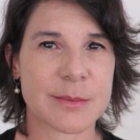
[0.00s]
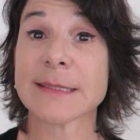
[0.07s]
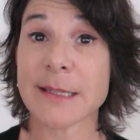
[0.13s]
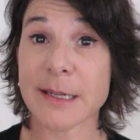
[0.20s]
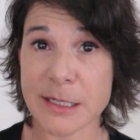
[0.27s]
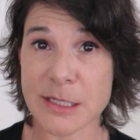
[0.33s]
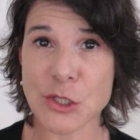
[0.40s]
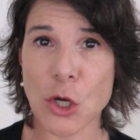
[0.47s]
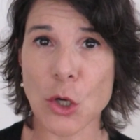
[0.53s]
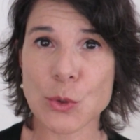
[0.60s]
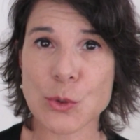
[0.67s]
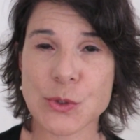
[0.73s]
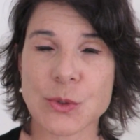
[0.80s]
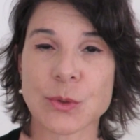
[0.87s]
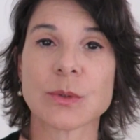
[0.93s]
And there is
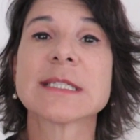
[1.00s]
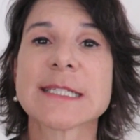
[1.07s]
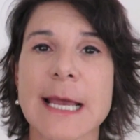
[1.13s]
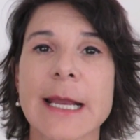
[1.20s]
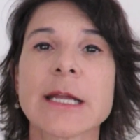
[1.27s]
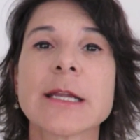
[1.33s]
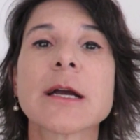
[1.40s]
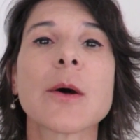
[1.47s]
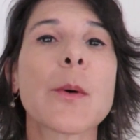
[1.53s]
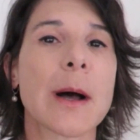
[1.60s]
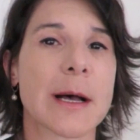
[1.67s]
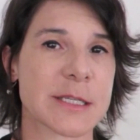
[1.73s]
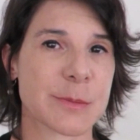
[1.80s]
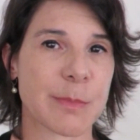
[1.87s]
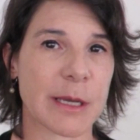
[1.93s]
also the technical
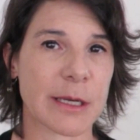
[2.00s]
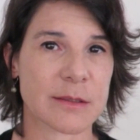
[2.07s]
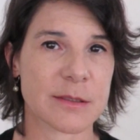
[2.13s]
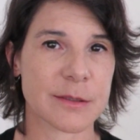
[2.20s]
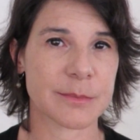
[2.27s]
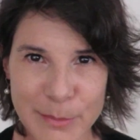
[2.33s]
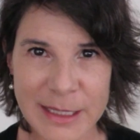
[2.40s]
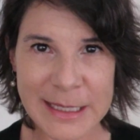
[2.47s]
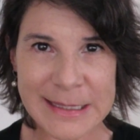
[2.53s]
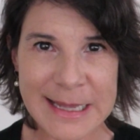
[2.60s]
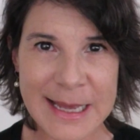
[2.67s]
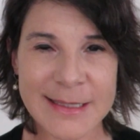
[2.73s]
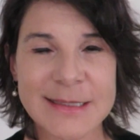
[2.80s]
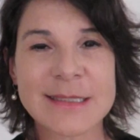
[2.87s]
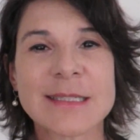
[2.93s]
aspect, meaning
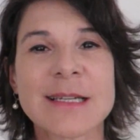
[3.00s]
that,